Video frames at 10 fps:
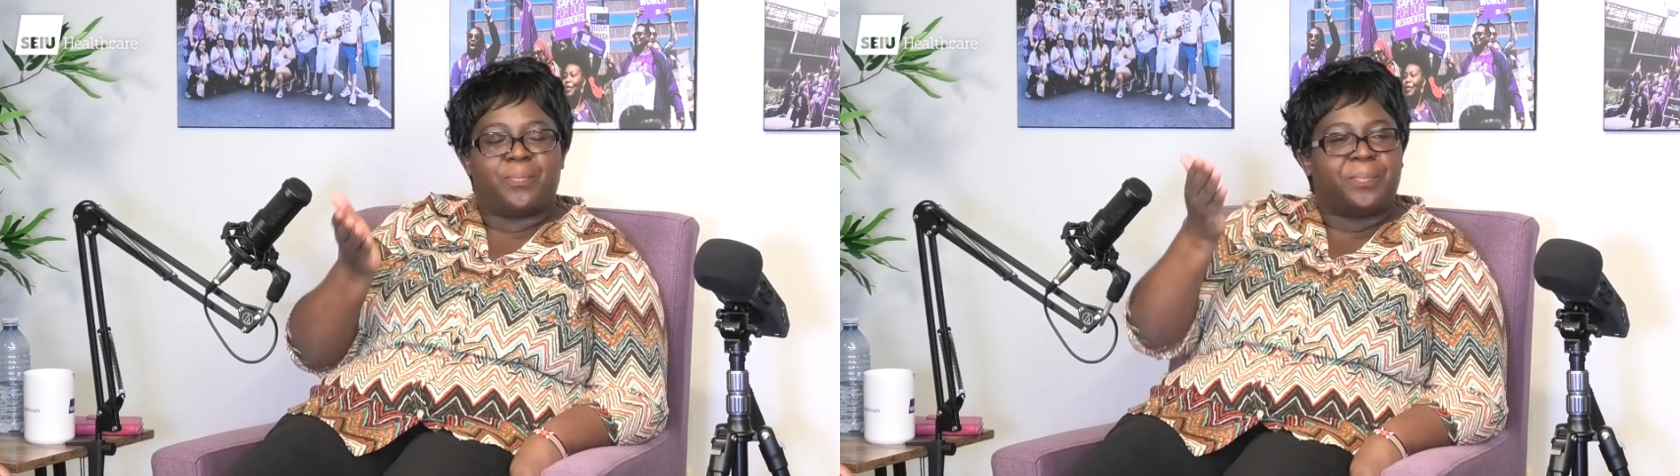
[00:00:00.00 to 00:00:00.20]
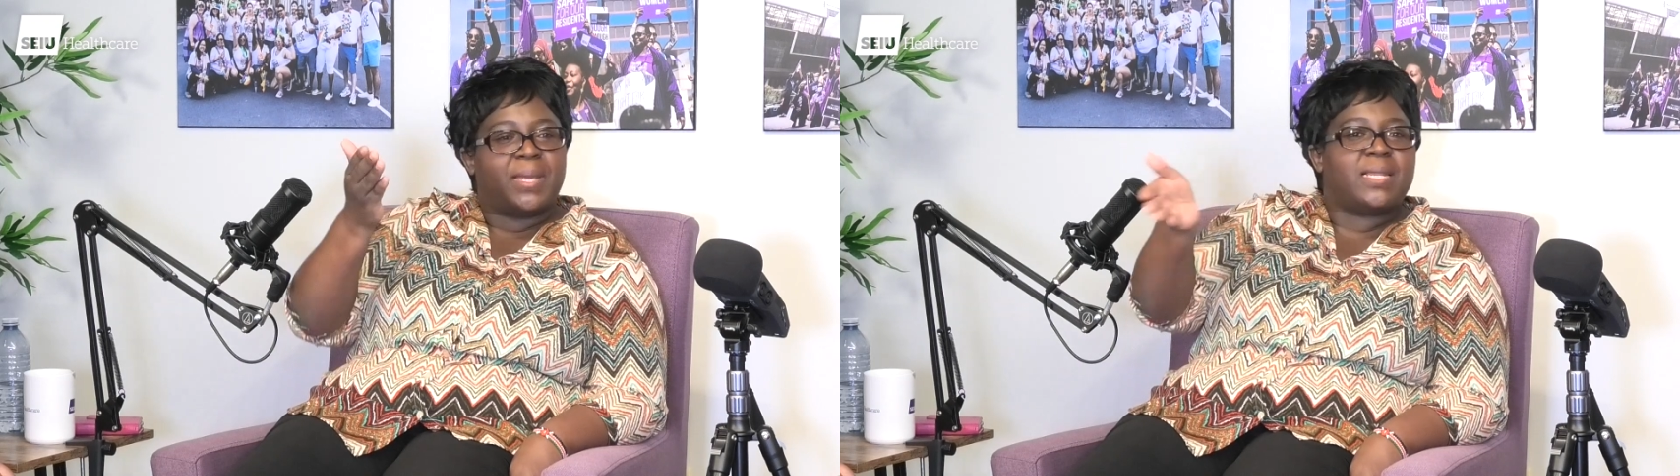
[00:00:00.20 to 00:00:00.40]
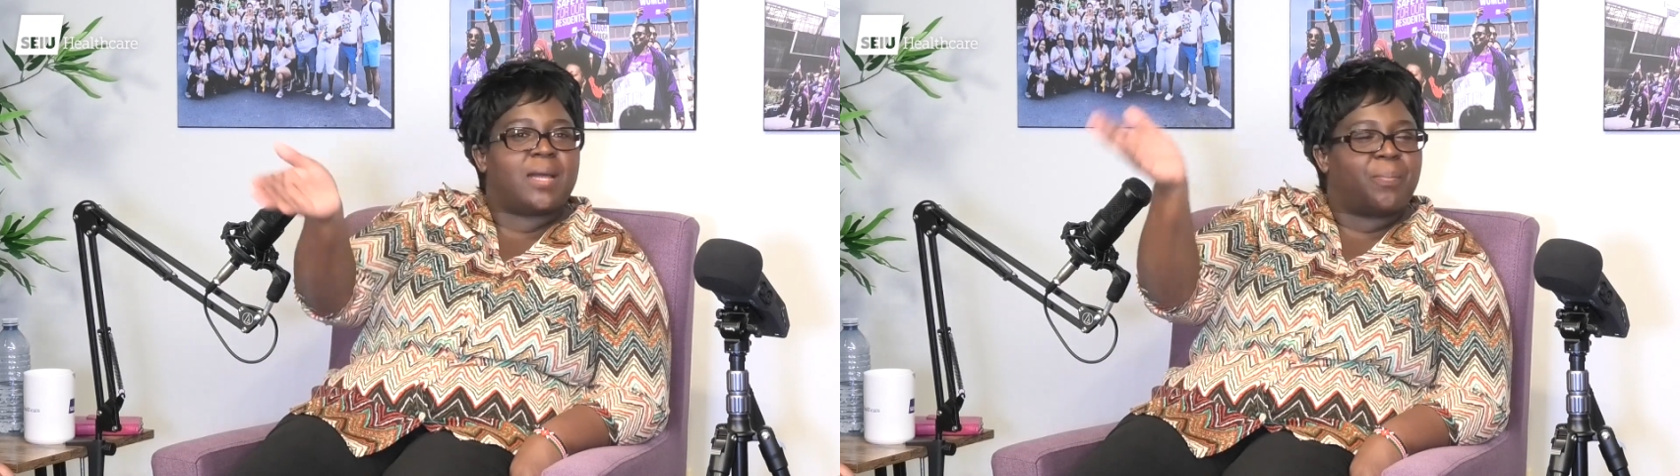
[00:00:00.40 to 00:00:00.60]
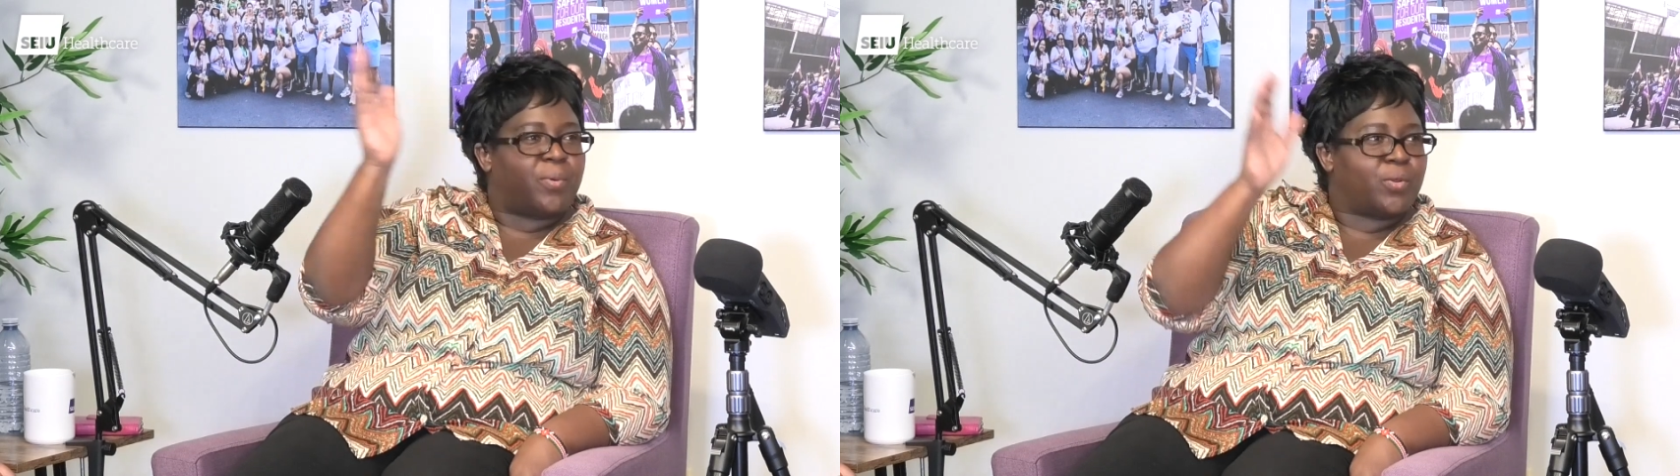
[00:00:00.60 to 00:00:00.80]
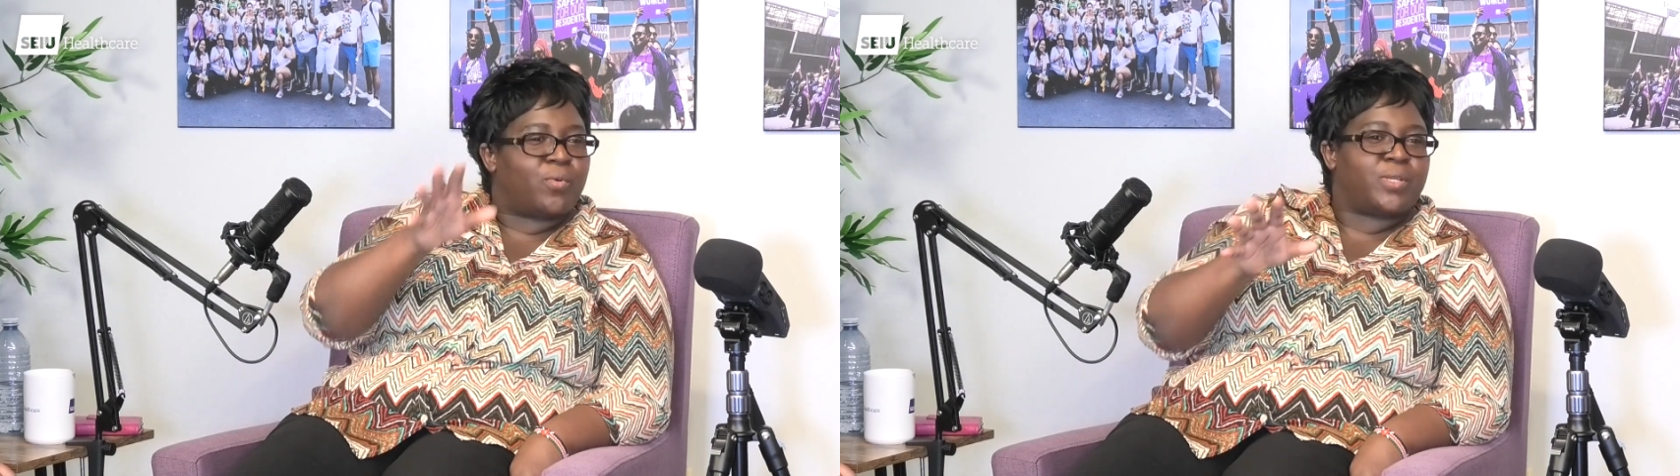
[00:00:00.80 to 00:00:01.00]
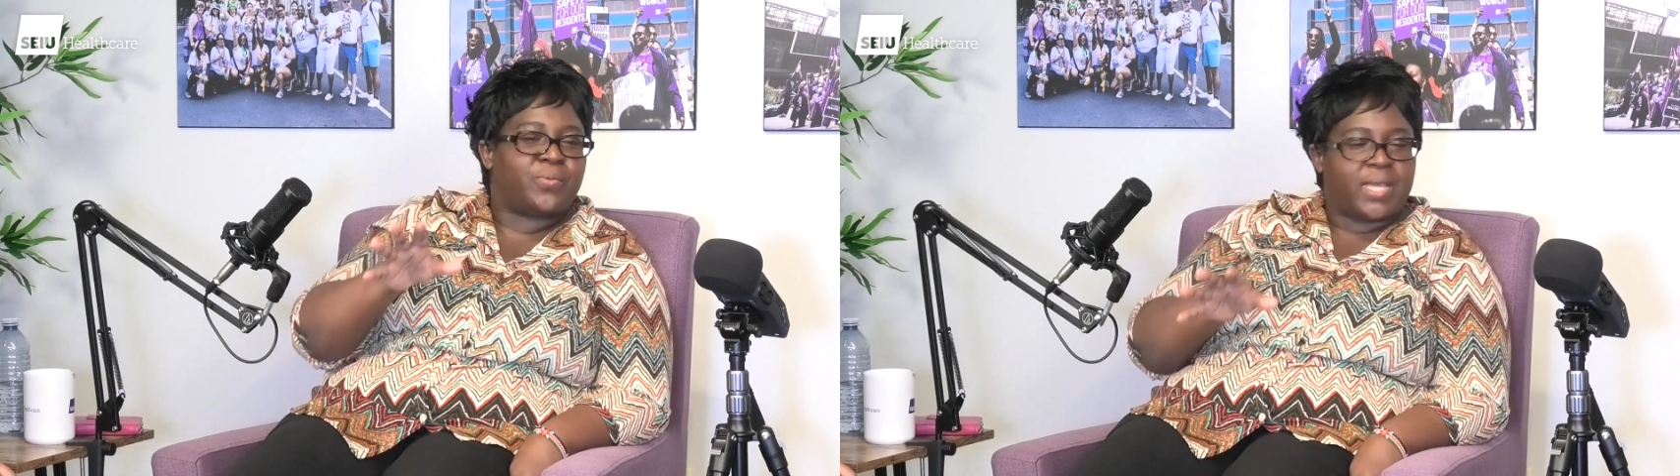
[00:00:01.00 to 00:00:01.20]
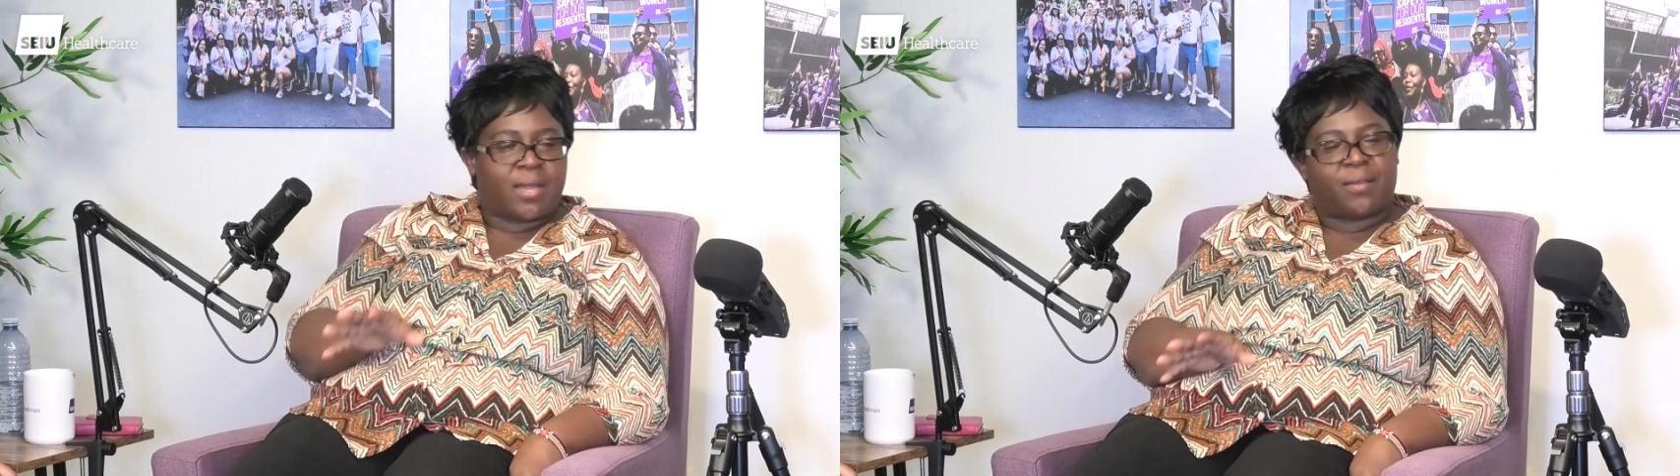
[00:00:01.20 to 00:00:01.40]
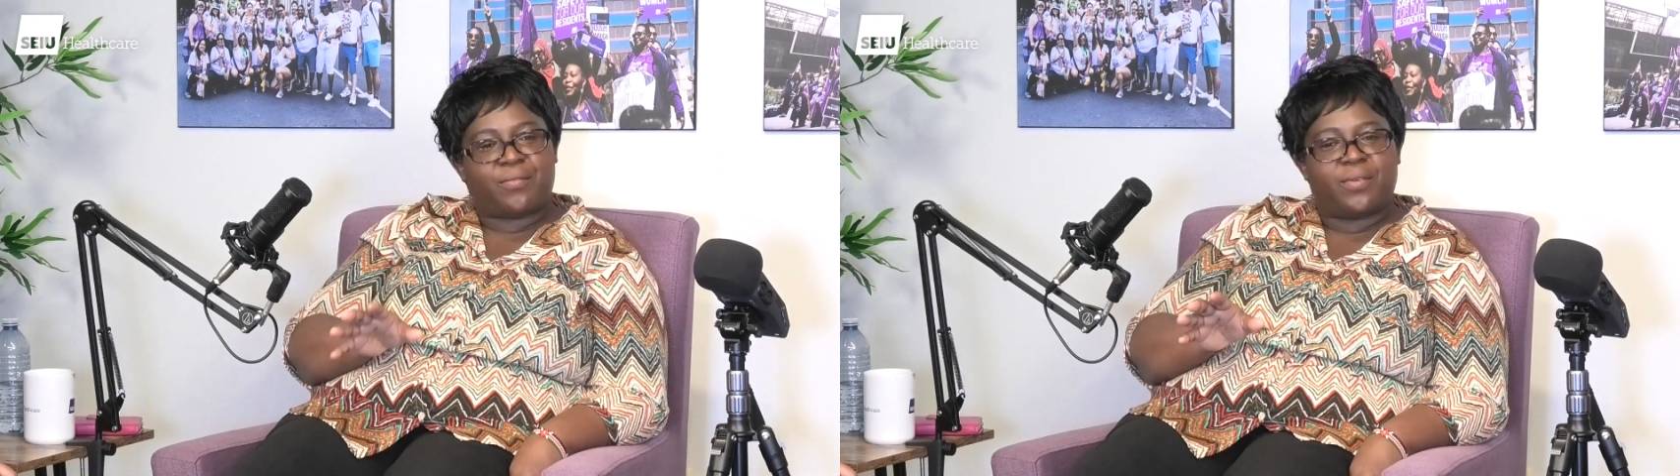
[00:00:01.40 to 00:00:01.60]
build up on what we
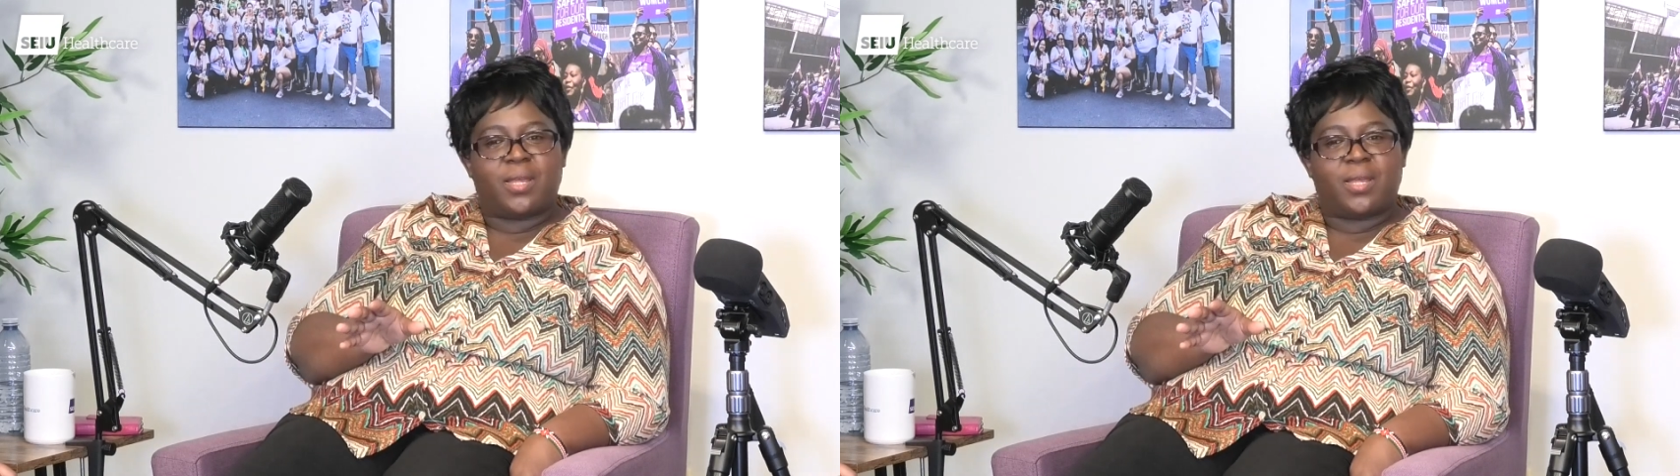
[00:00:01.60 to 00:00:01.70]
have.